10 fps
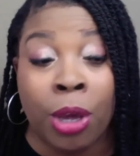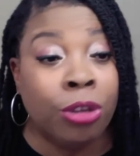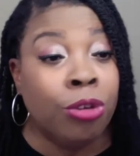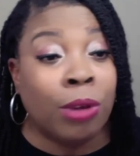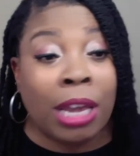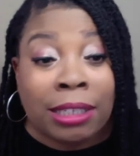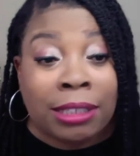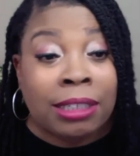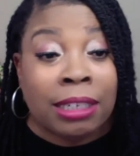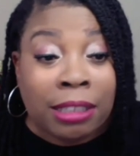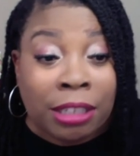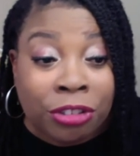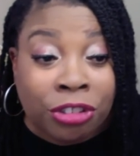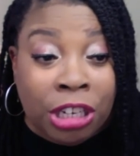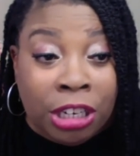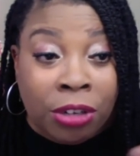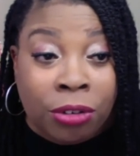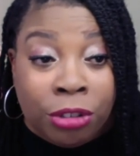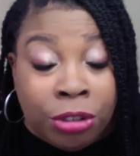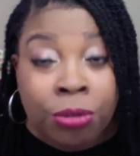You can't see that they're cheating
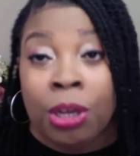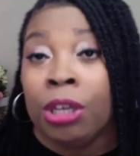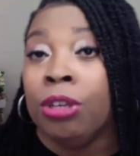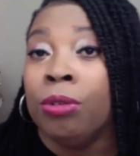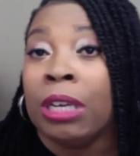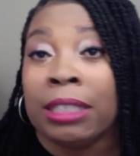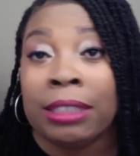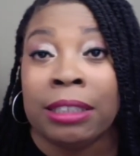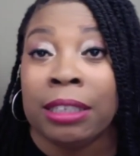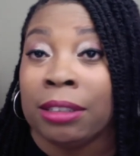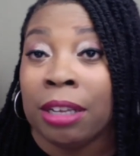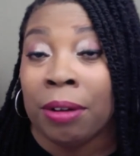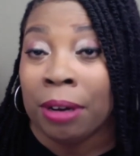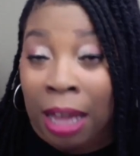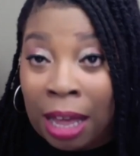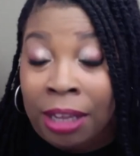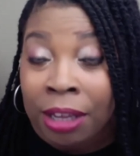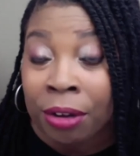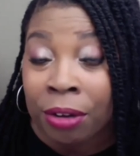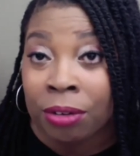on you. You can't see that they're a
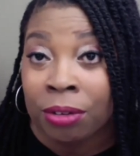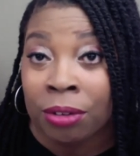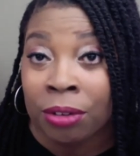liar.